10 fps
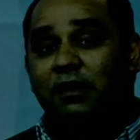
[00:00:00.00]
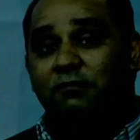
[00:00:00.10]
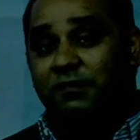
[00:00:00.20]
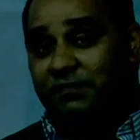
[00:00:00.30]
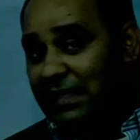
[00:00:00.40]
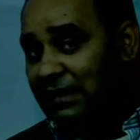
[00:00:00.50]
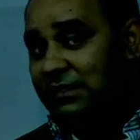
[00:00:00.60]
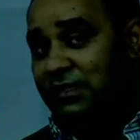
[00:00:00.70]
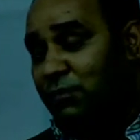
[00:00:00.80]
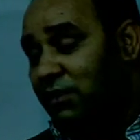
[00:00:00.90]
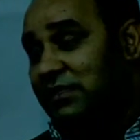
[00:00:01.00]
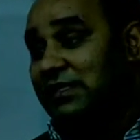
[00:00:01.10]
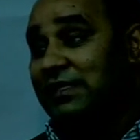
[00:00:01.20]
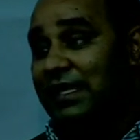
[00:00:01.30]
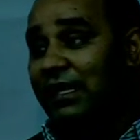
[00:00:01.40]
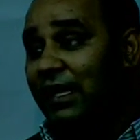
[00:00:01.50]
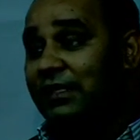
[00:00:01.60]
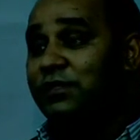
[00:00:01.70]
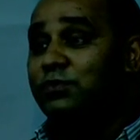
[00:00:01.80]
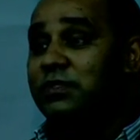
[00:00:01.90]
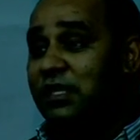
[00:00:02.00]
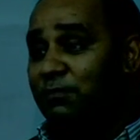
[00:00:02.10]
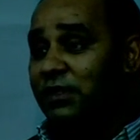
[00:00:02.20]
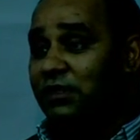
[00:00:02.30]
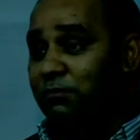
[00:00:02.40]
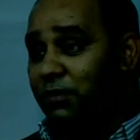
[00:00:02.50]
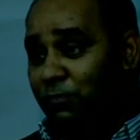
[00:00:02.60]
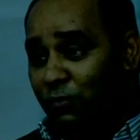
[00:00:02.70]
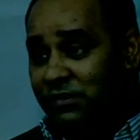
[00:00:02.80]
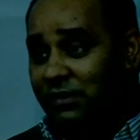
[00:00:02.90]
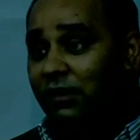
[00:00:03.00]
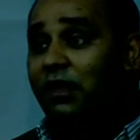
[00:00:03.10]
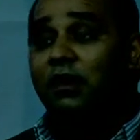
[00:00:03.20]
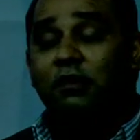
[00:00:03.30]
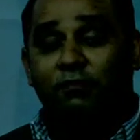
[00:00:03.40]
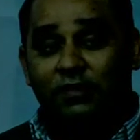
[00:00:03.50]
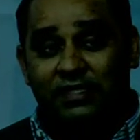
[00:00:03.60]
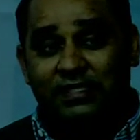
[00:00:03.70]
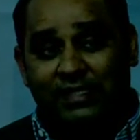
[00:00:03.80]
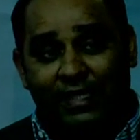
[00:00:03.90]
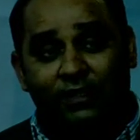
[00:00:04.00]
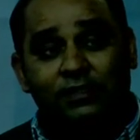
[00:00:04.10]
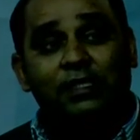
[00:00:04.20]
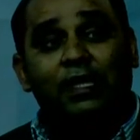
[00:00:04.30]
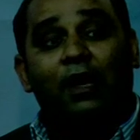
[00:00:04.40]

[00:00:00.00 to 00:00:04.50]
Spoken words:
15 December is the deadline to submit a proposal for the state.